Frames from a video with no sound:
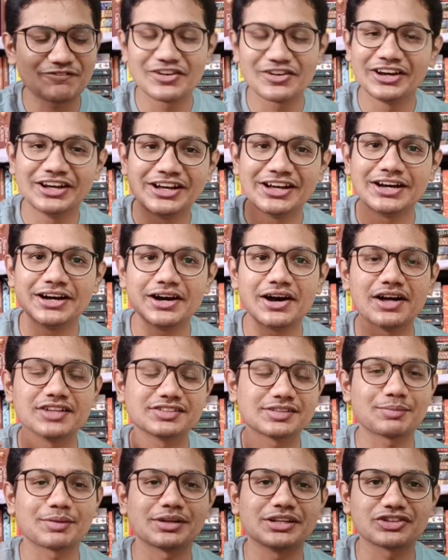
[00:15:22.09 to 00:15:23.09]
some connection with
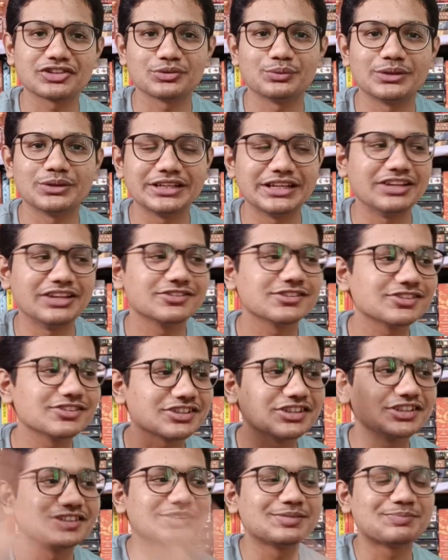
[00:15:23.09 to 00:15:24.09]
the angels. It's
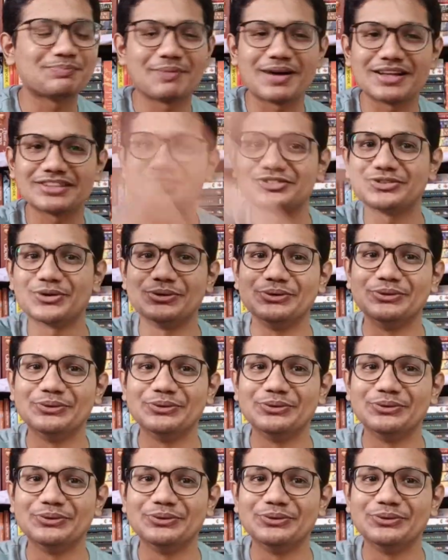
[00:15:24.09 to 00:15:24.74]
passed on, okay?